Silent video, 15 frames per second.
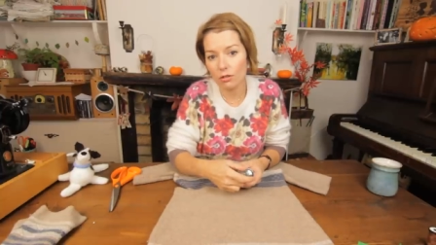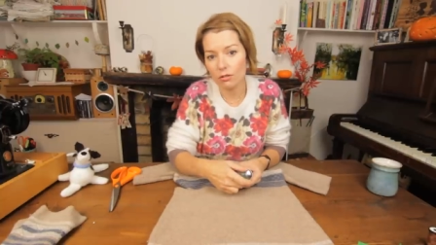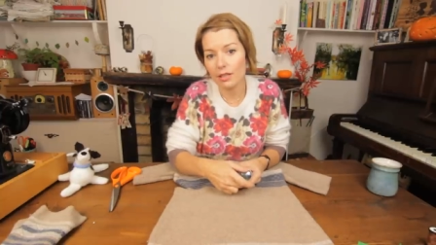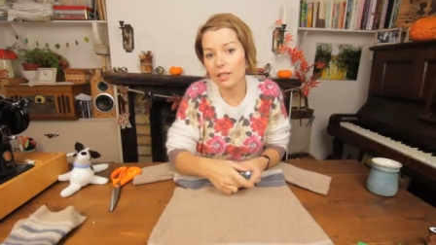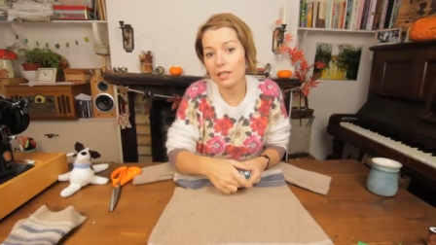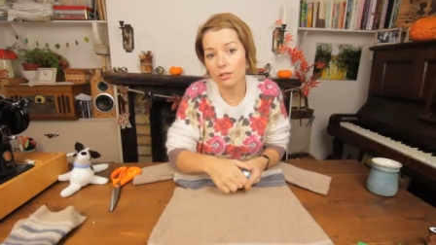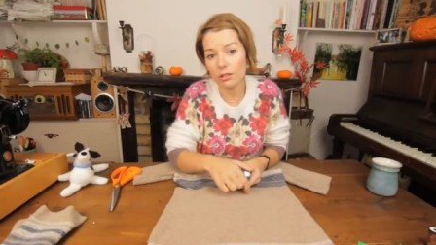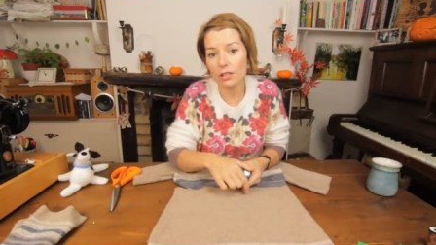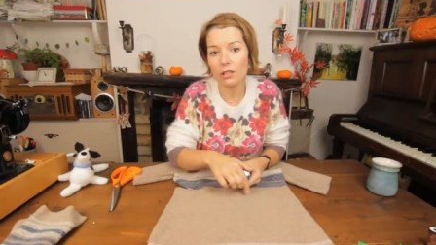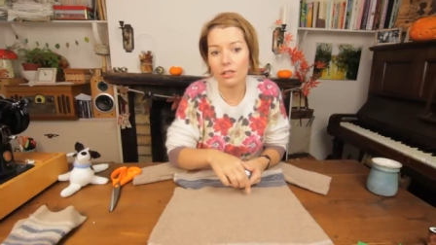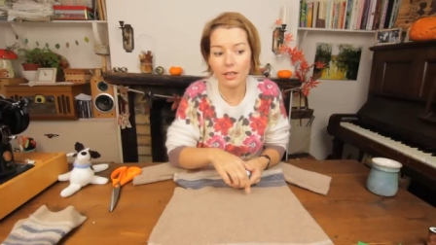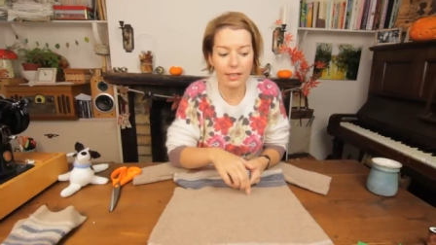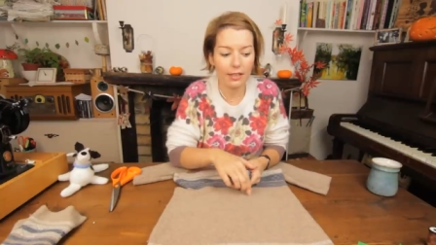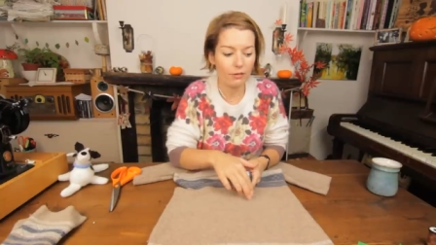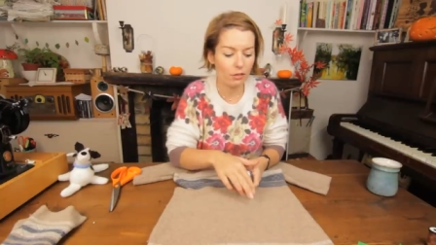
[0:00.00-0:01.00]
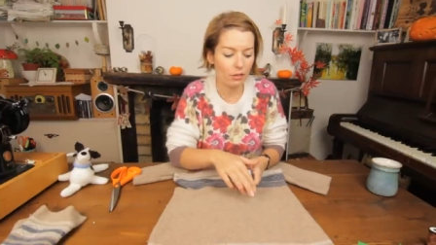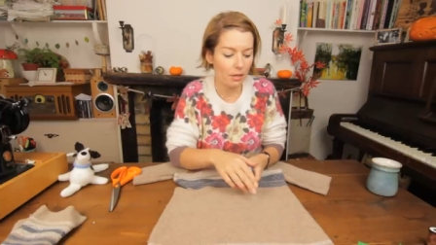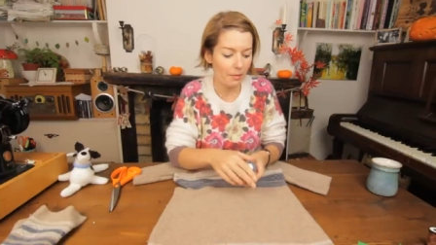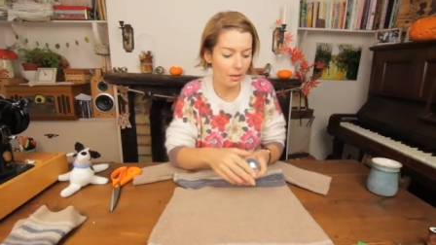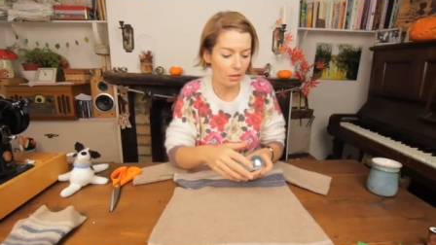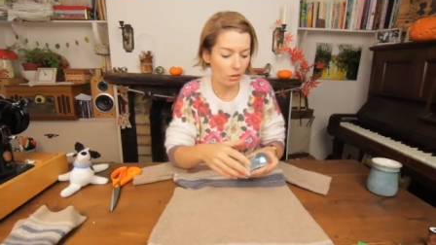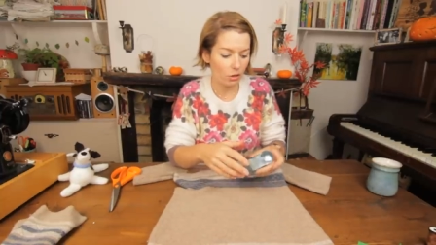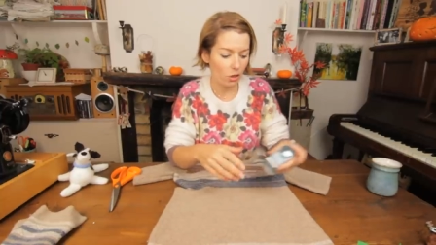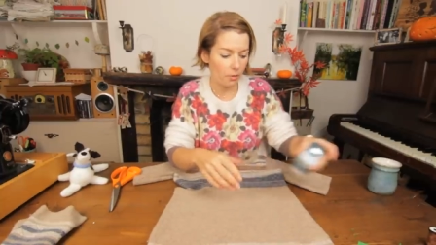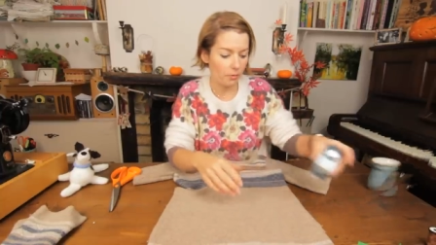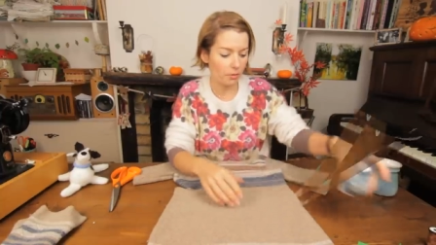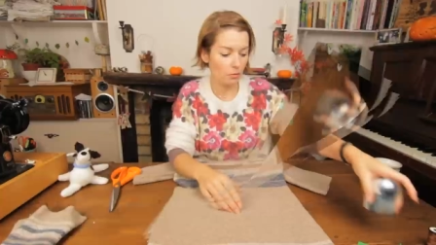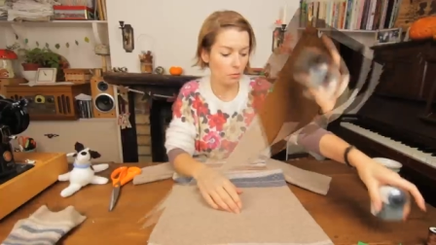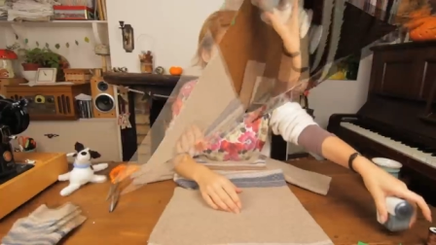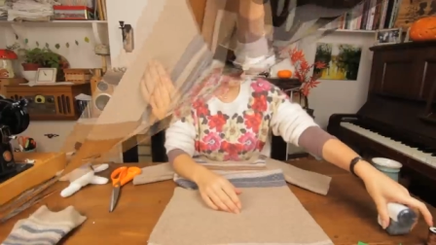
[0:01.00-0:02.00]
They literally look like they've just come out of the
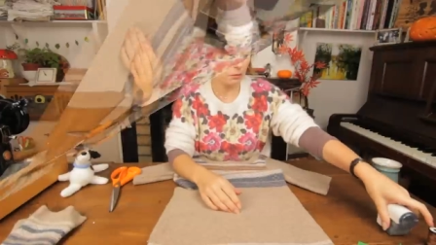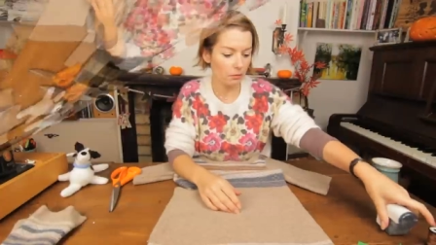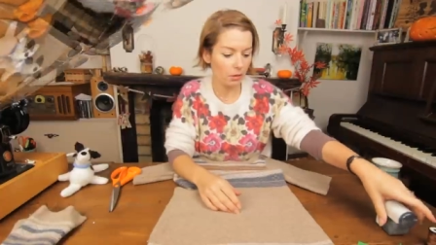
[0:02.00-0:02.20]
shops. Woo!